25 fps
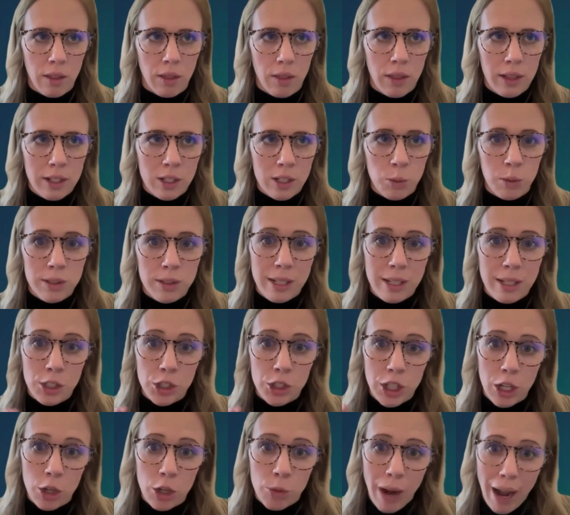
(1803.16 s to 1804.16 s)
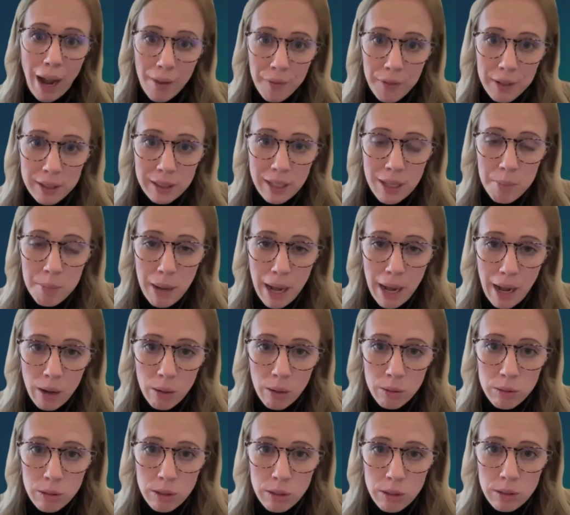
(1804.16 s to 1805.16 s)
this was a geographically
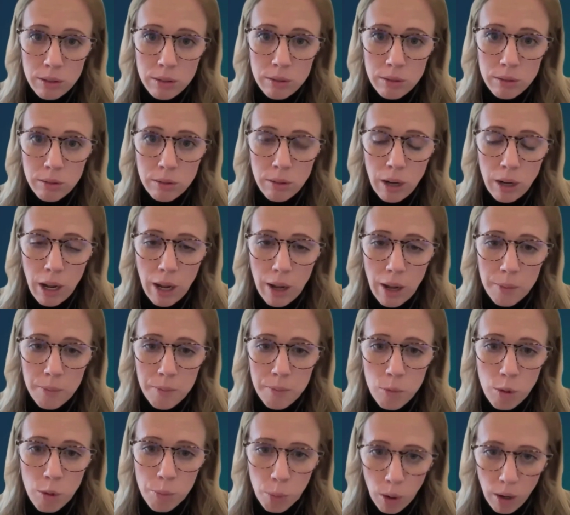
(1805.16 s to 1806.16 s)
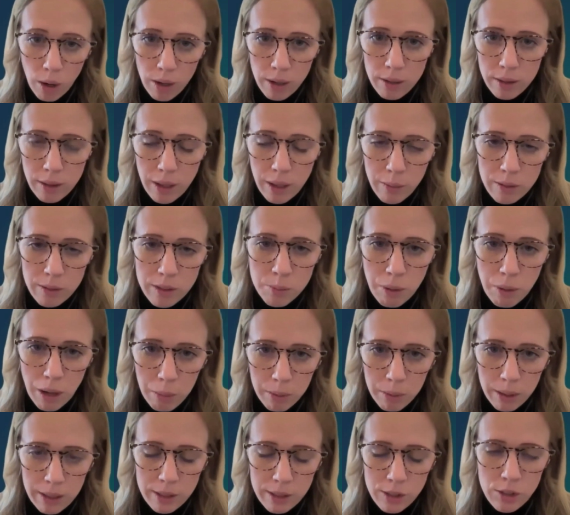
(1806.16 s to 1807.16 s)
bound report that was
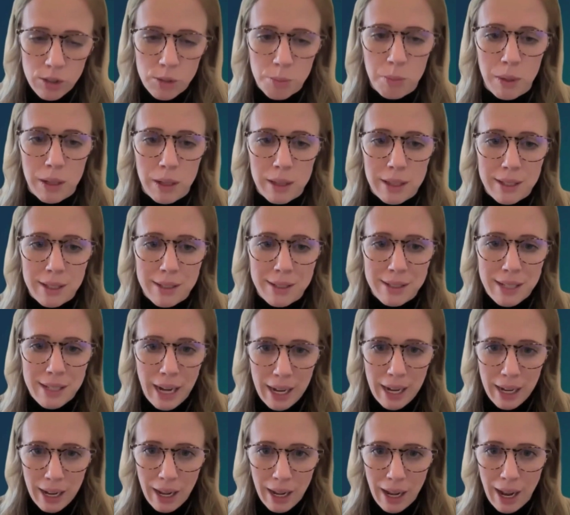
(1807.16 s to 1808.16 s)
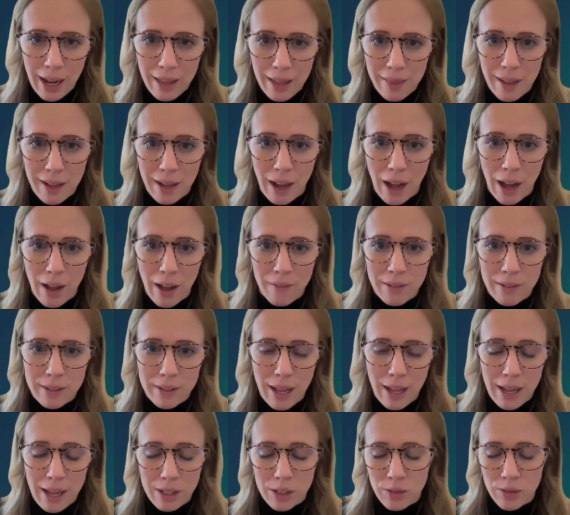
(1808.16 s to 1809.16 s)
published, but this data, I think,
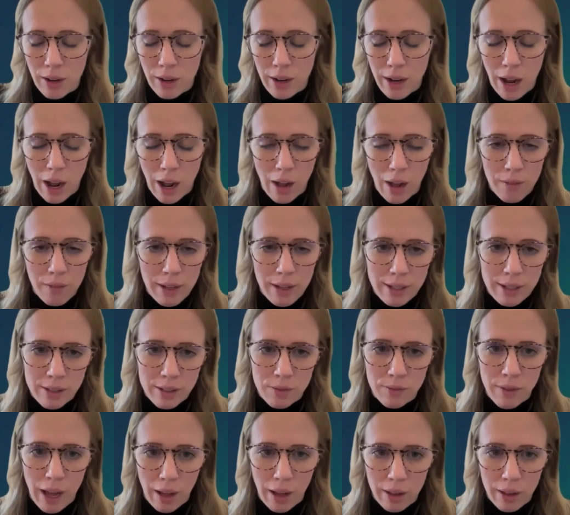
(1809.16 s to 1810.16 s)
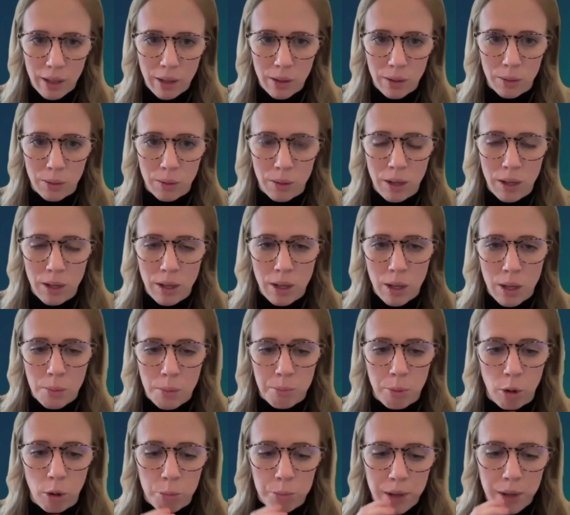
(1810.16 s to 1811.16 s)
has very obvious value,
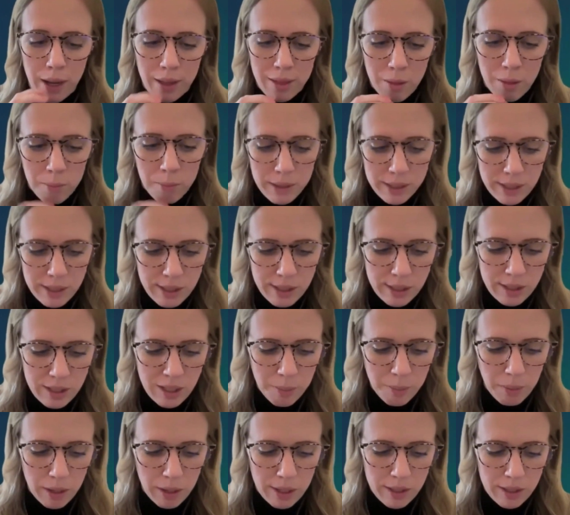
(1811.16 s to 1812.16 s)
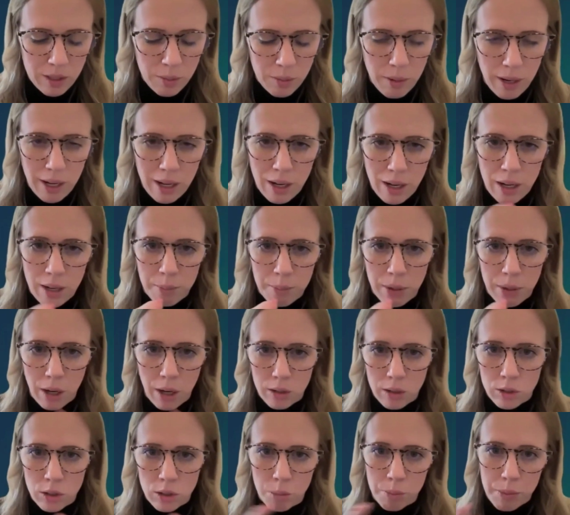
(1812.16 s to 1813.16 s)
both beyond the businesses that participated, but
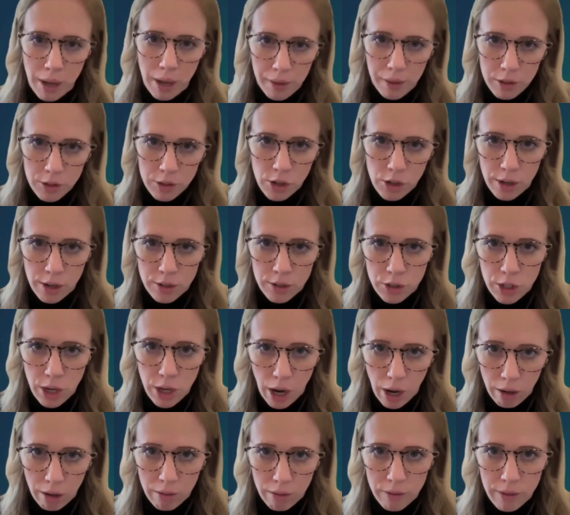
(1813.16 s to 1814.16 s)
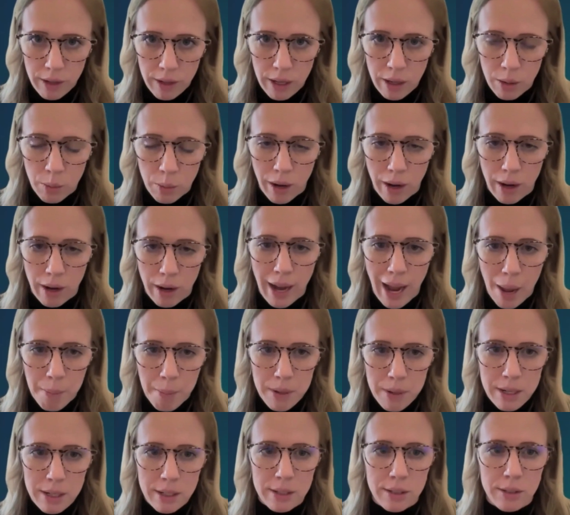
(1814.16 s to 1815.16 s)
also beyond the geography and where it
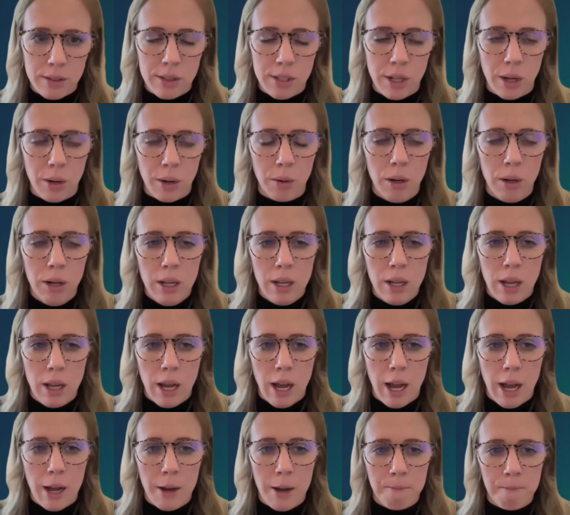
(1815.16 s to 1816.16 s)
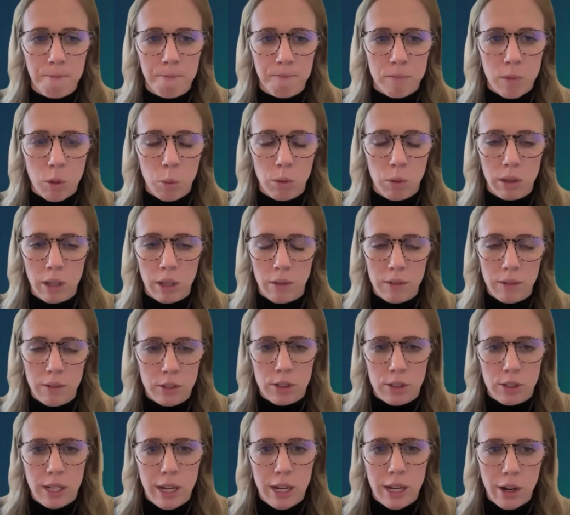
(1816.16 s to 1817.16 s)
happened. And so would love
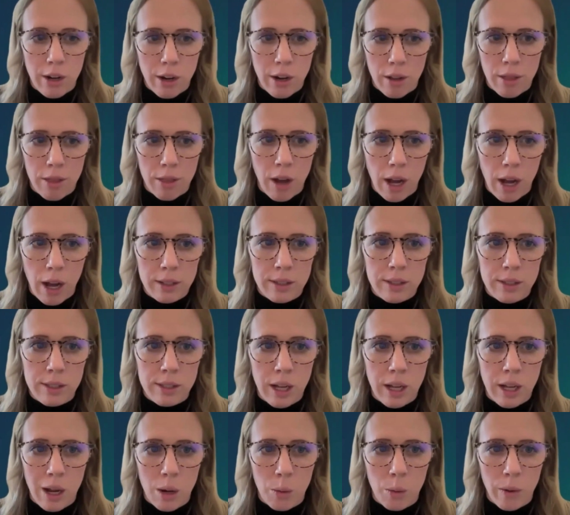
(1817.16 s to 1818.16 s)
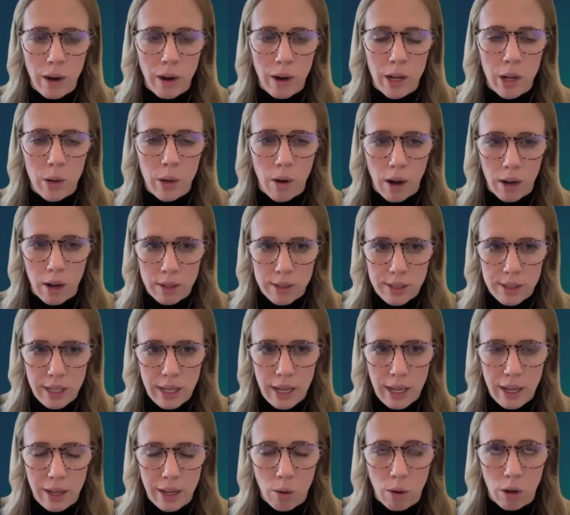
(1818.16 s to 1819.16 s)
just to hear your thoughts on where you are
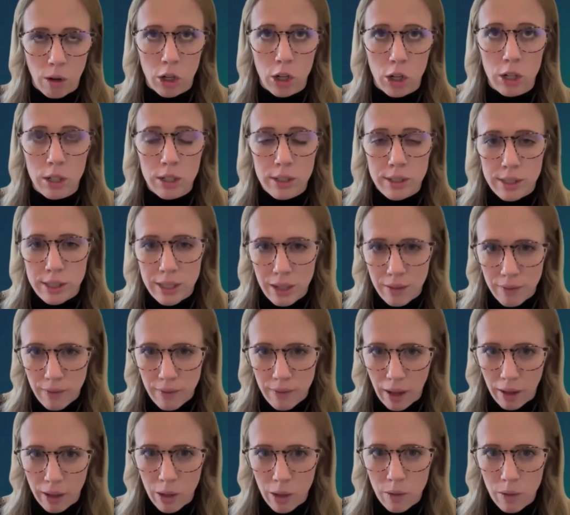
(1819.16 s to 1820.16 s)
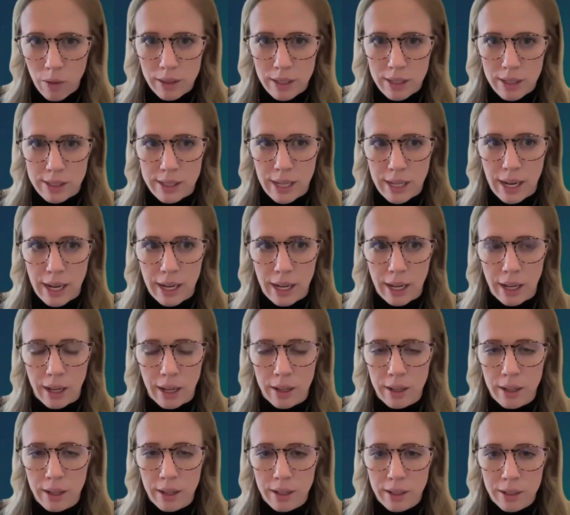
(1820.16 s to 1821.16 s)
seeing or could see value in this
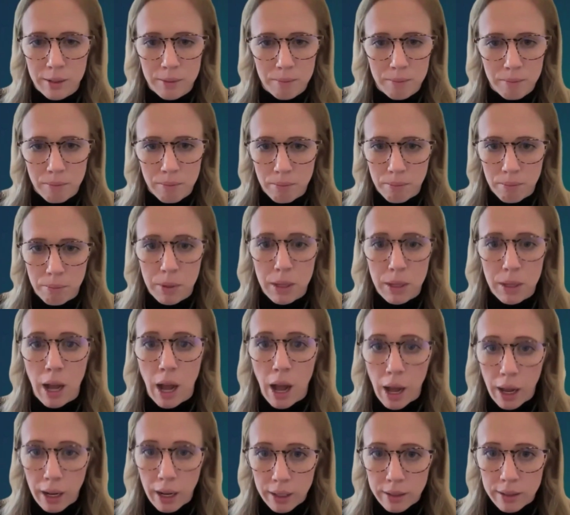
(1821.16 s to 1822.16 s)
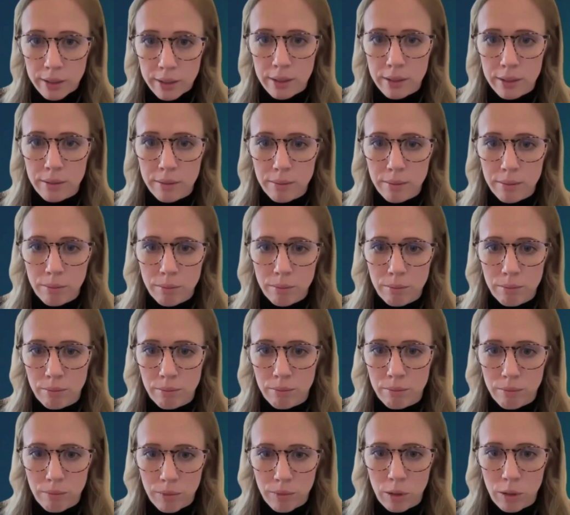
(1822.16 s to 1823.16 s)
data beyond
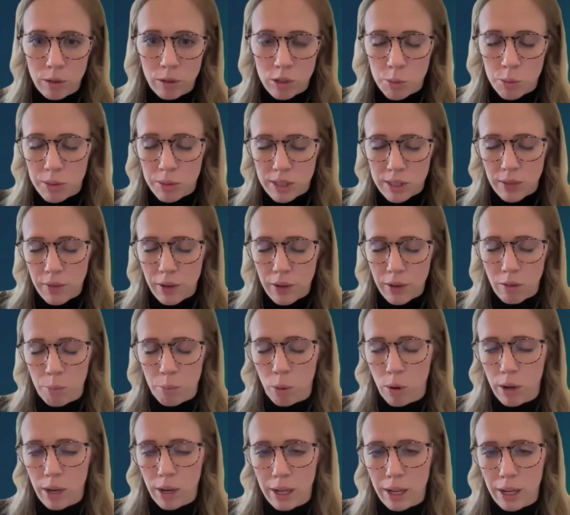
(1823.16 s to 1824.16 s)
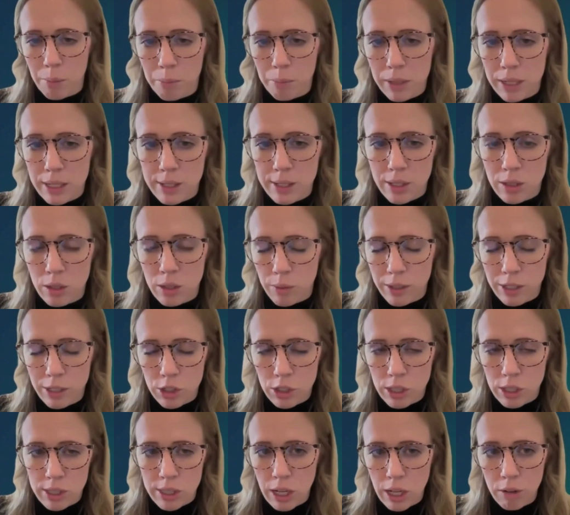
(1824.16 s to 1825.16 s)
those specific reporting companies in the
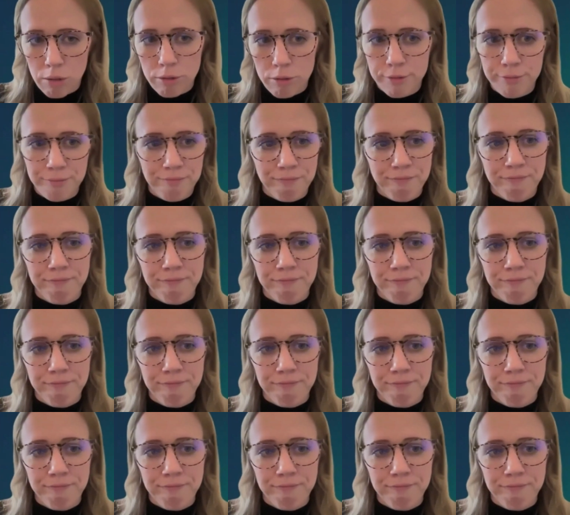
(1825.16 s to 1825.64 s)
region itself.